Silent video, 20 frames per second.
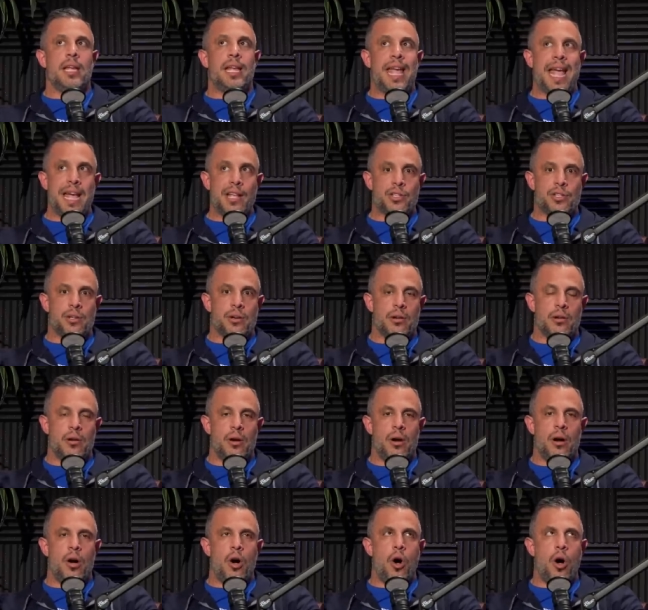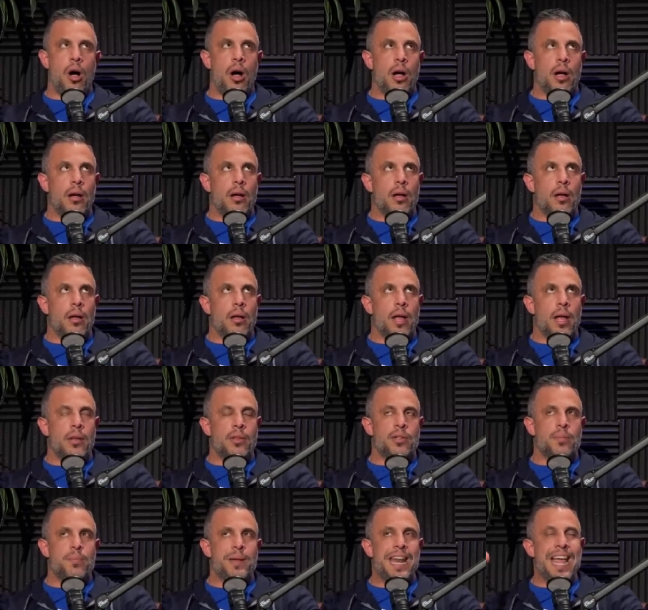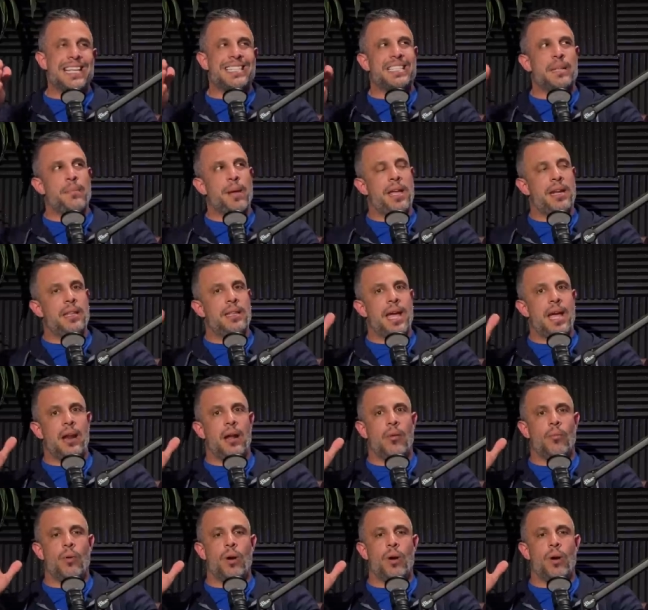Cancer, uh, it's been estimated that